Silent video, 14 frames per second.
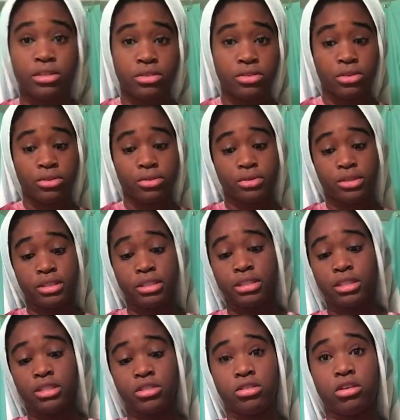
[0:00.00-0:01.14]
so this
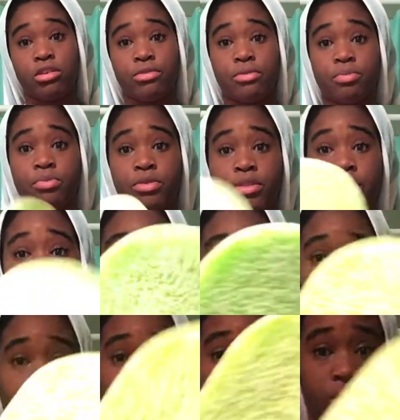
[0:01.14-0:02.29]
cleans off pretty
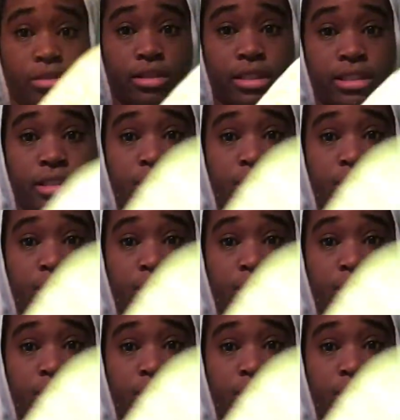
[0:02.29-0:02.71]
well, as you guys